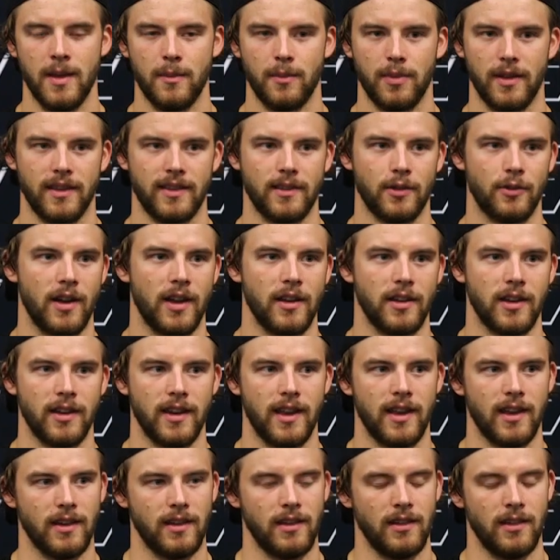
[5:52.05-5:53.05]
plays around the
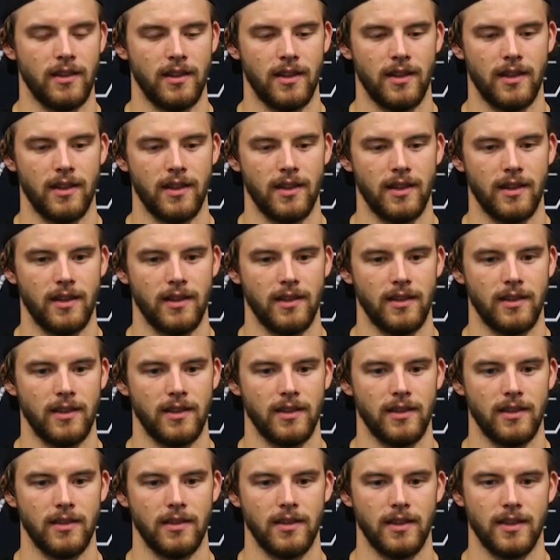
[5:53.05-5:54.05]
net,
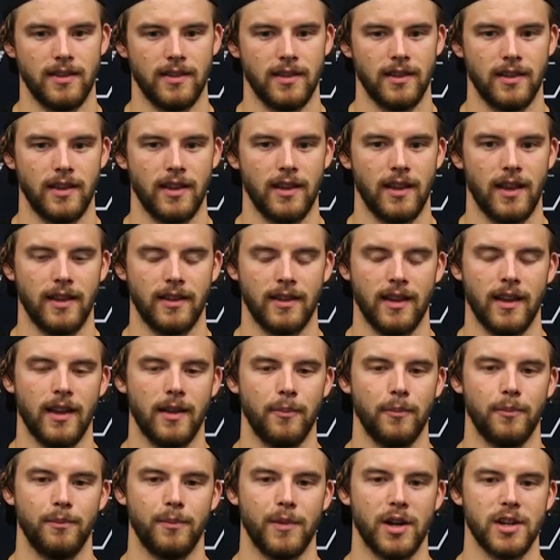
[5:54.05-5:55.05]
it's a
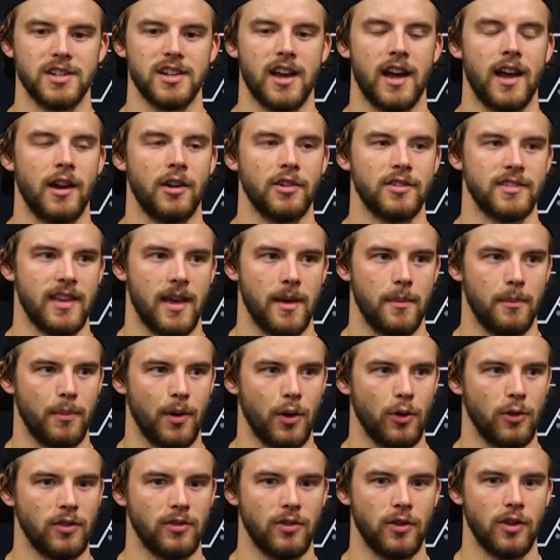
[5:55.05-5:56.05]
much higher
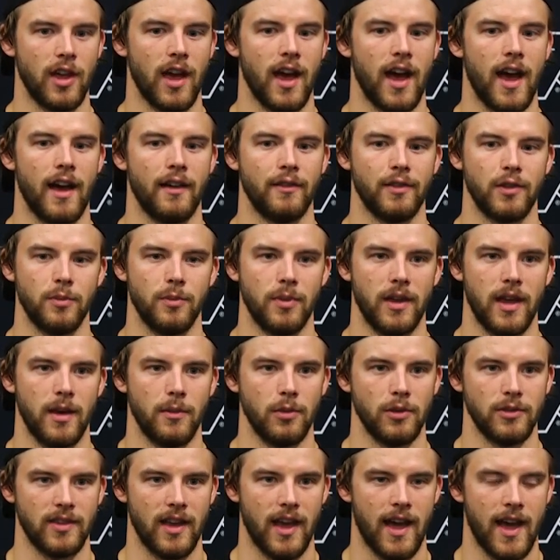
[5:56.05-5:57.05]
tempo, so you have to be
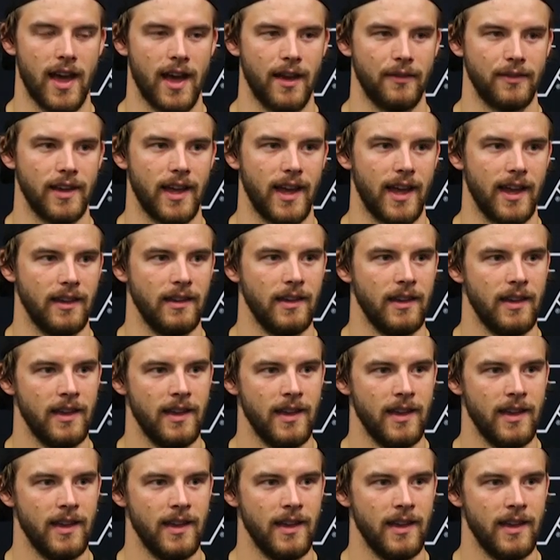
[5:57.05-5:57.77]
able to have that